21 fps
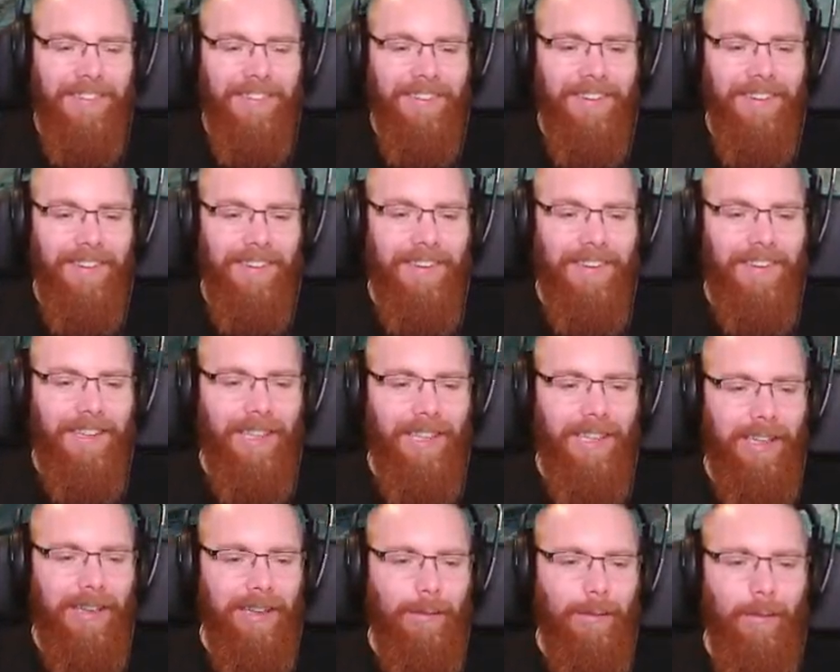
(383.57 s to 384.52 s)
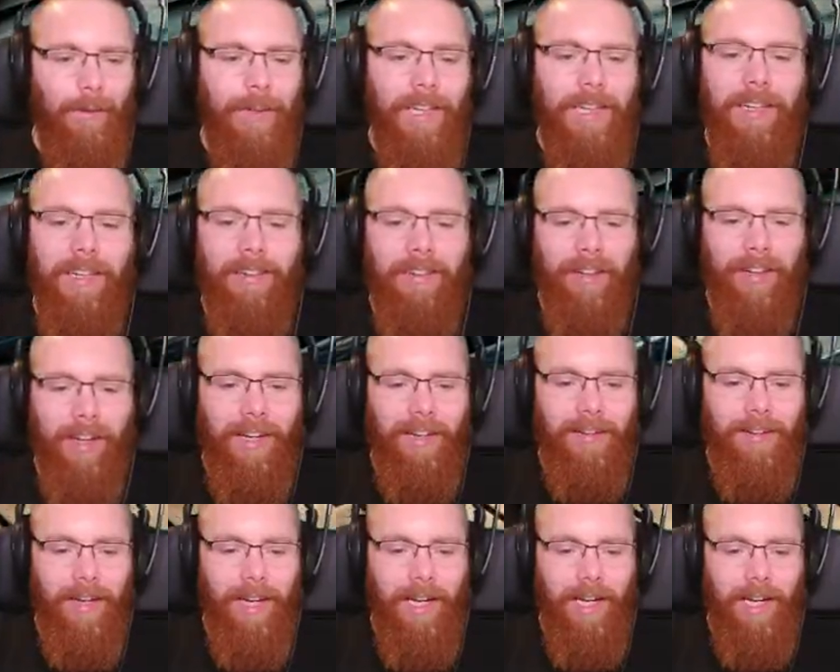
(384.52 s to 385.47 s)
We can
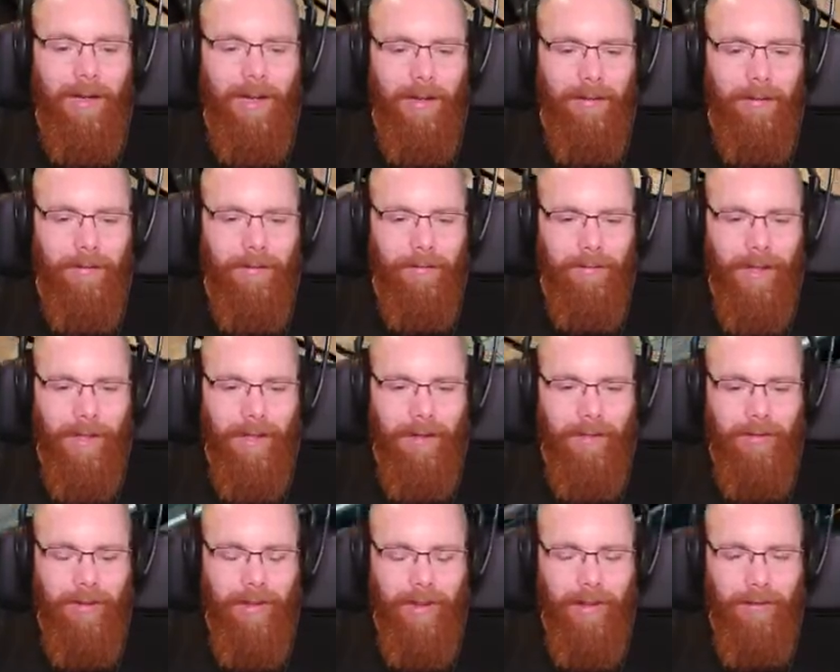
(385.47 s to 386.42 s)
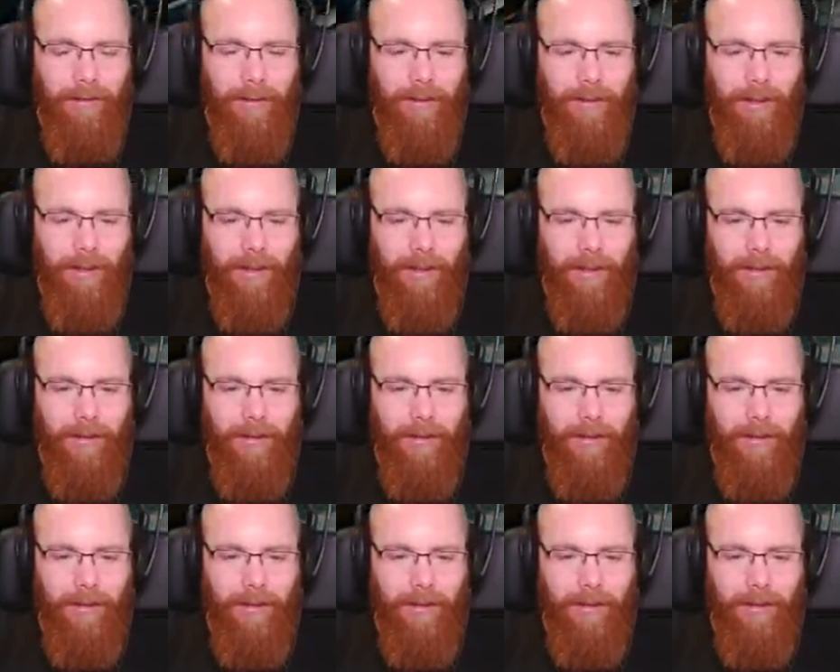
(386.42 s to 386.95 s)
change it anyway eventually if we don't